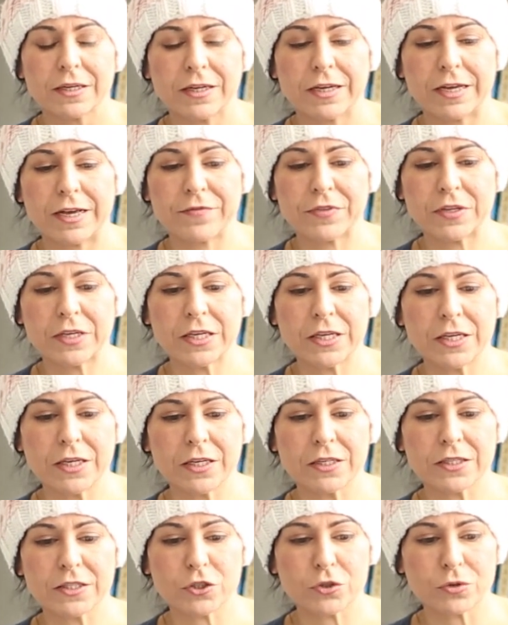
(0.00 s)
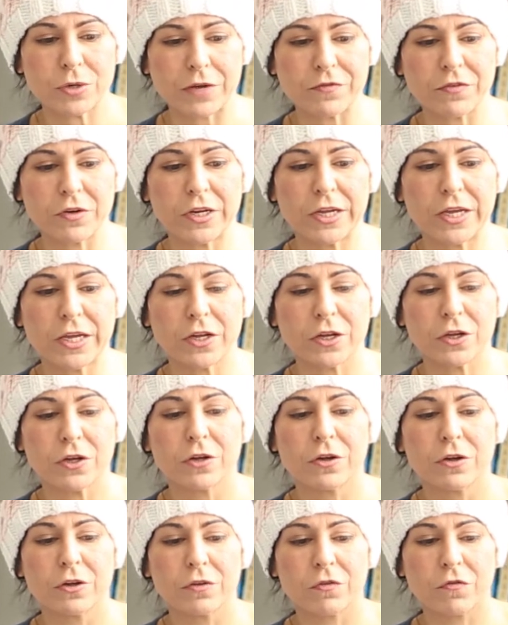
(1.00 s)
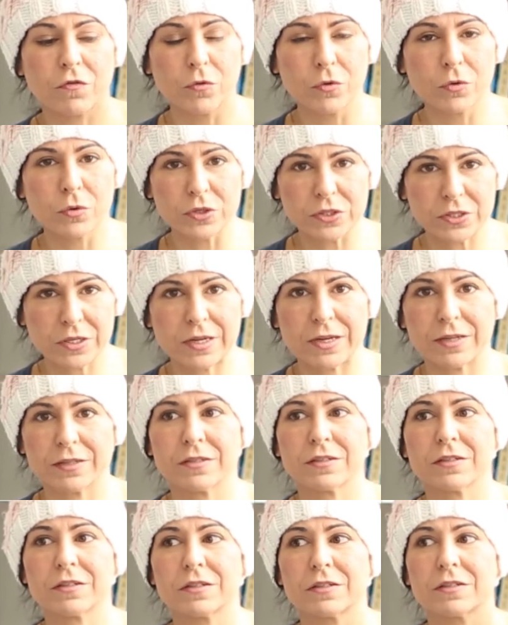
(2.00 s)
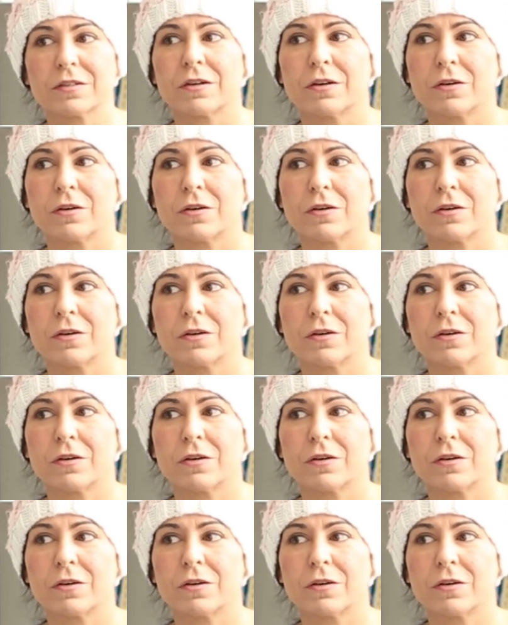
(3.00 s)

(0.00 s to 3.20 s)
and he's traveling through Russland